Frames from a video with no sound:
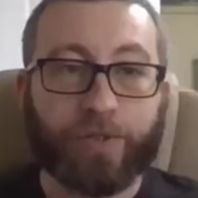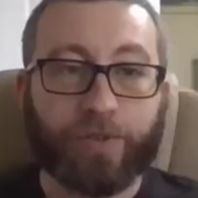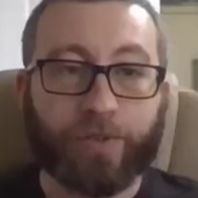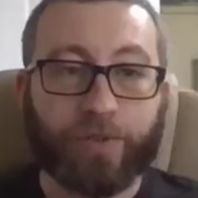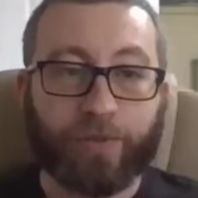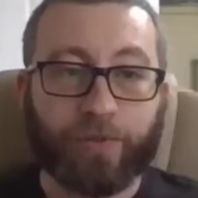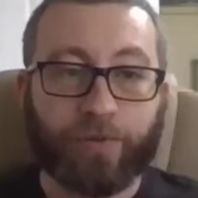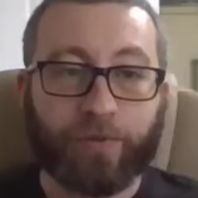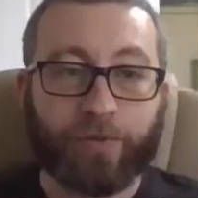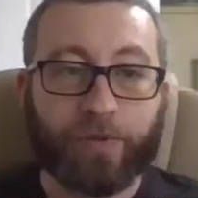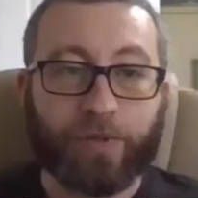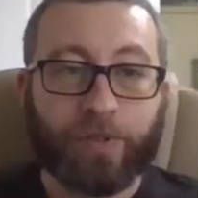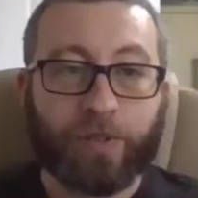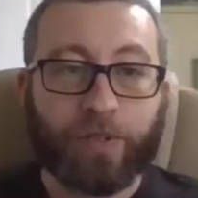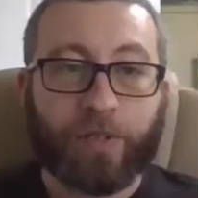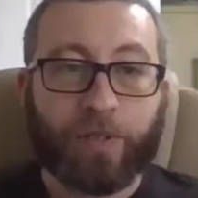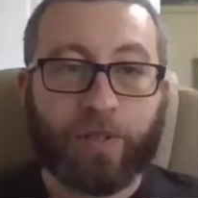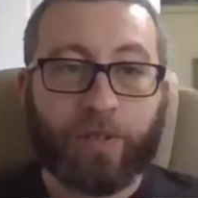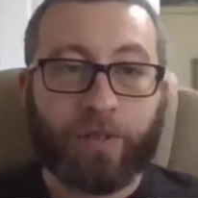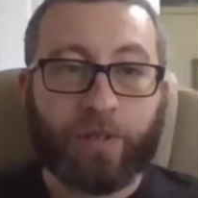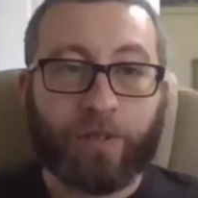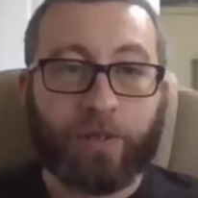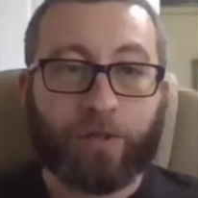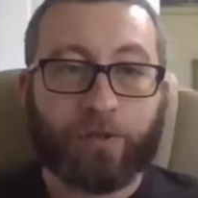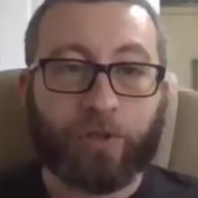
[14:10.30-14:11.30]
to do,
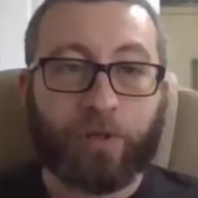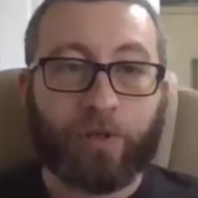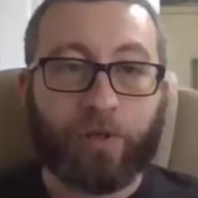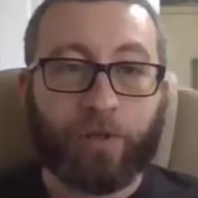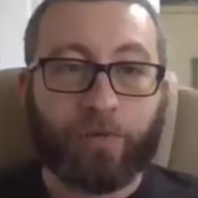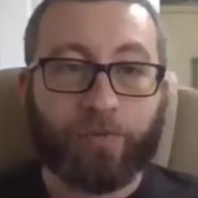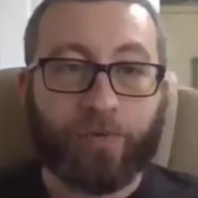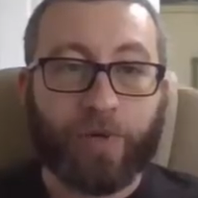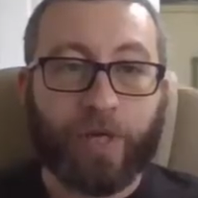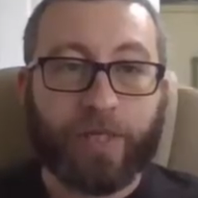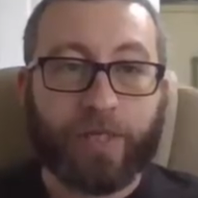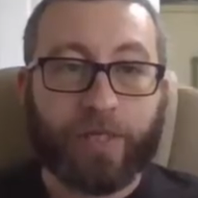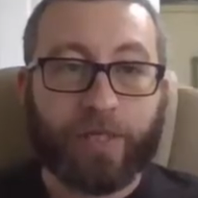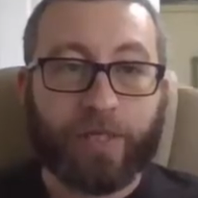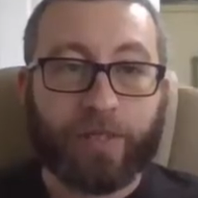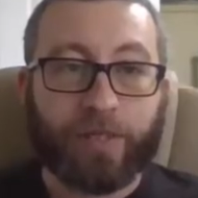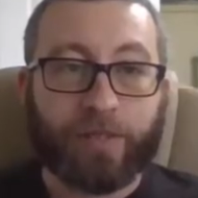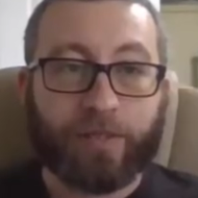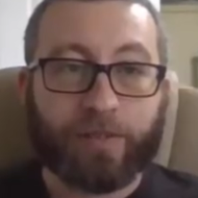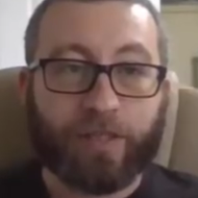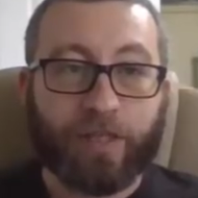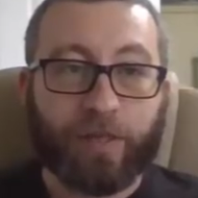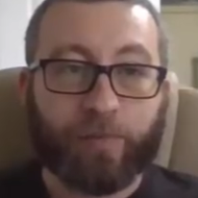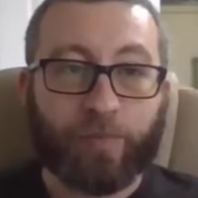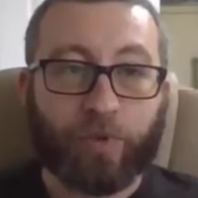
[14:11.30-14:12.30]
there's already an
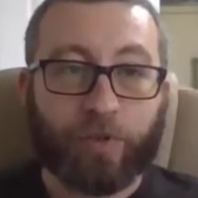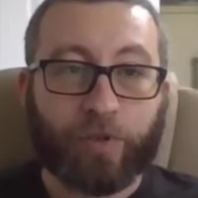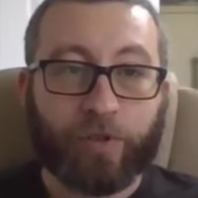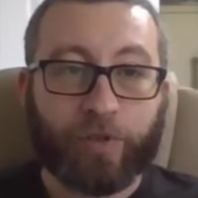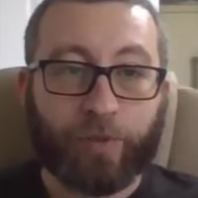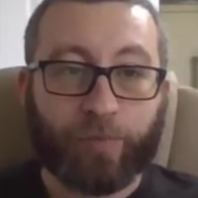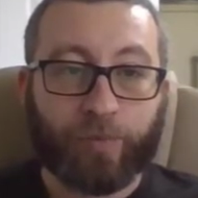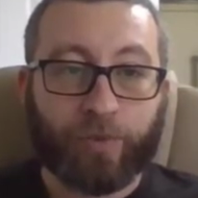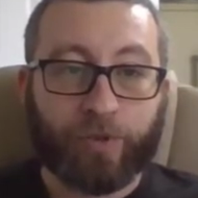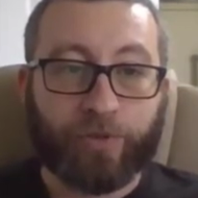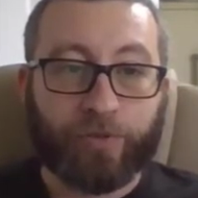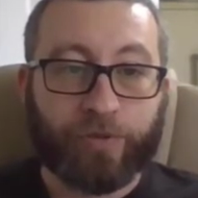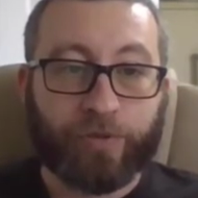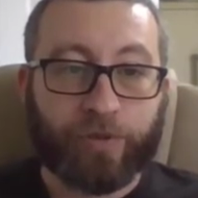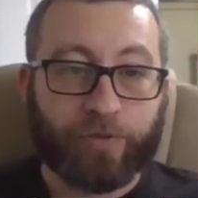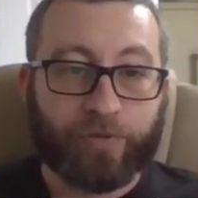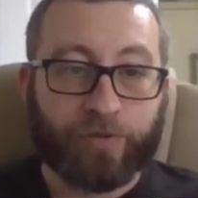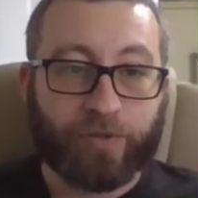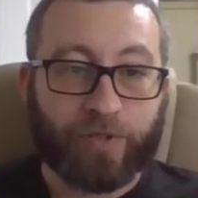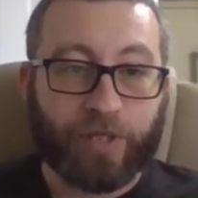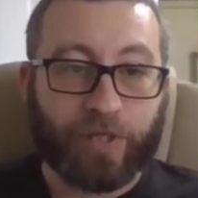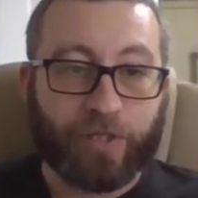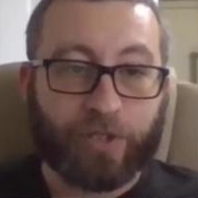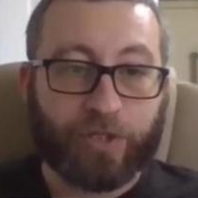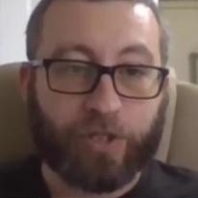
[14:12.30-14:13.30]
example in the Bluetooth
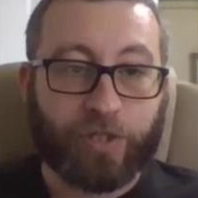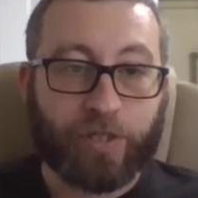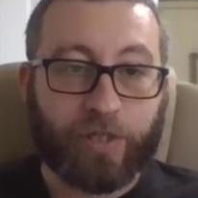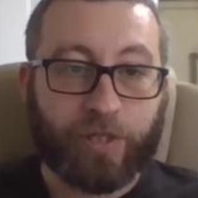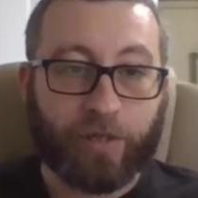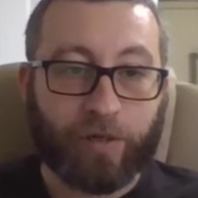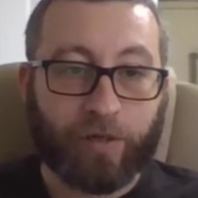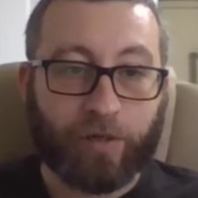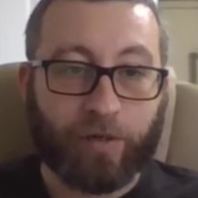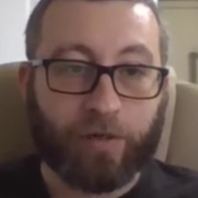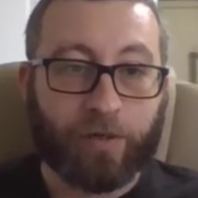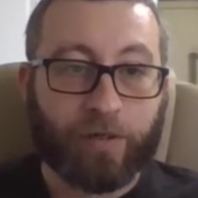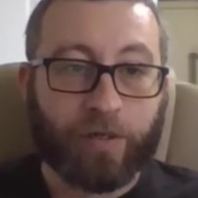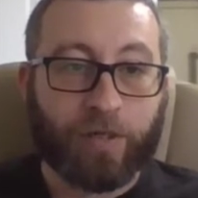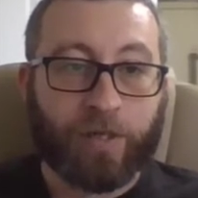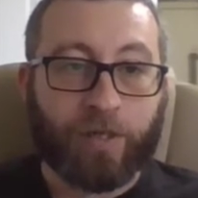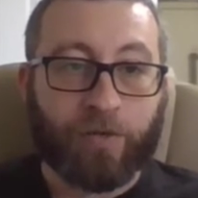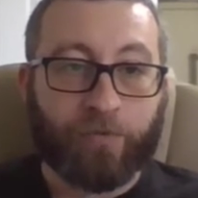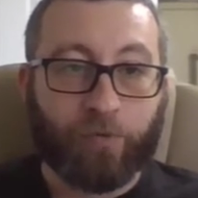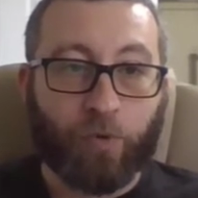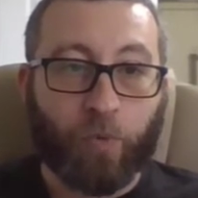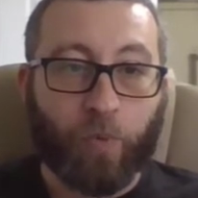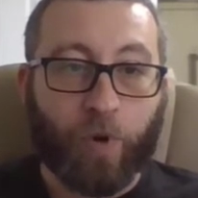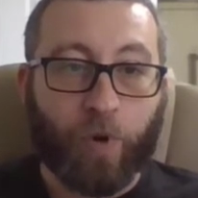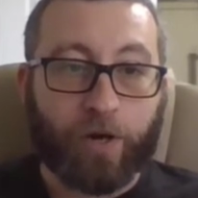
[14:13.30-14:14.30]
section here
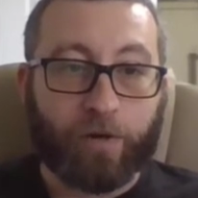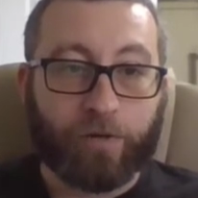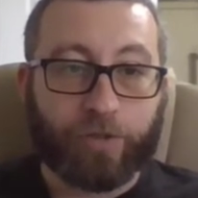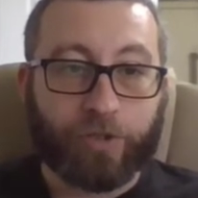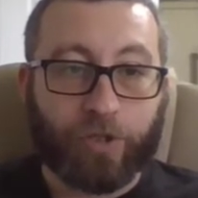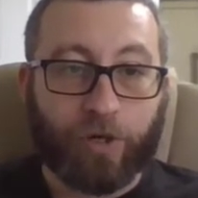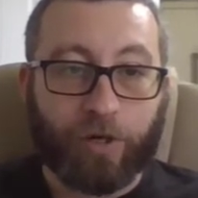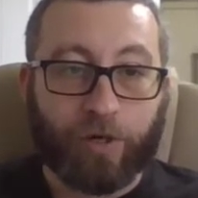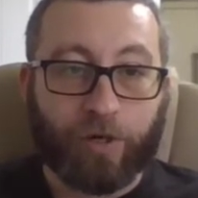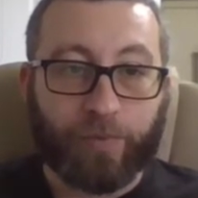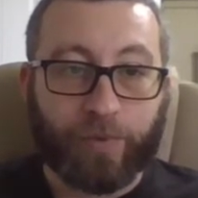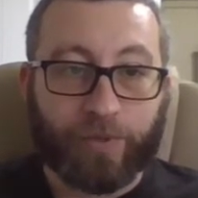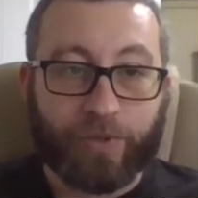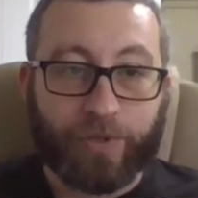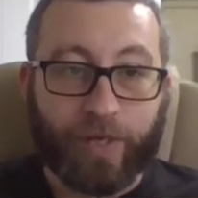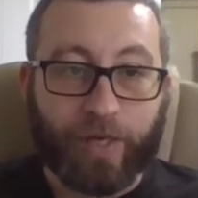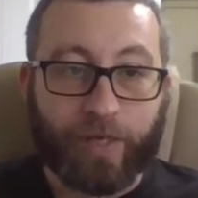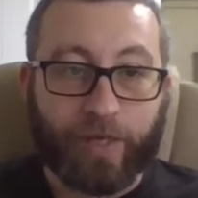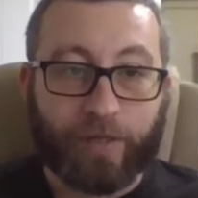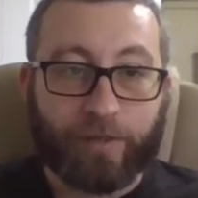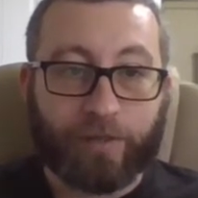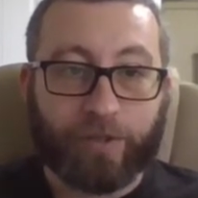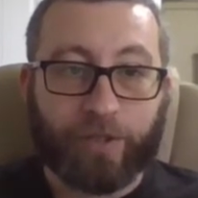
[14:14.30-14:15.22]
for where to start with that.